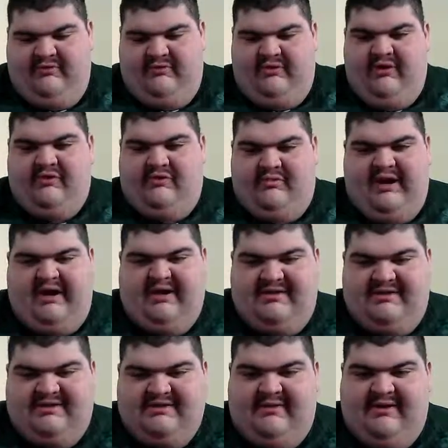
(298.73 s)

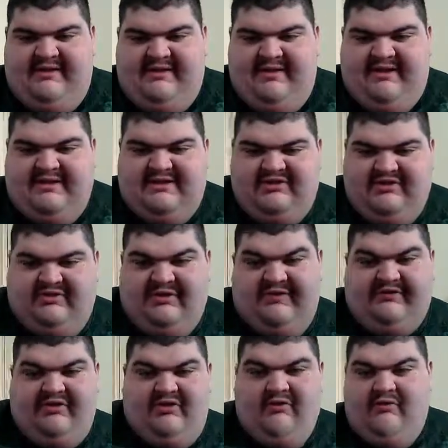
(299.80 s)
underrated, so I think he should
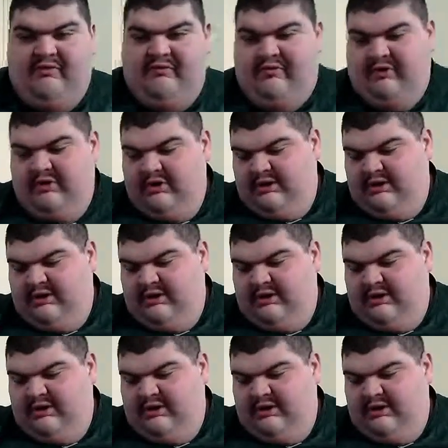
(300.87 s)
definitely go over.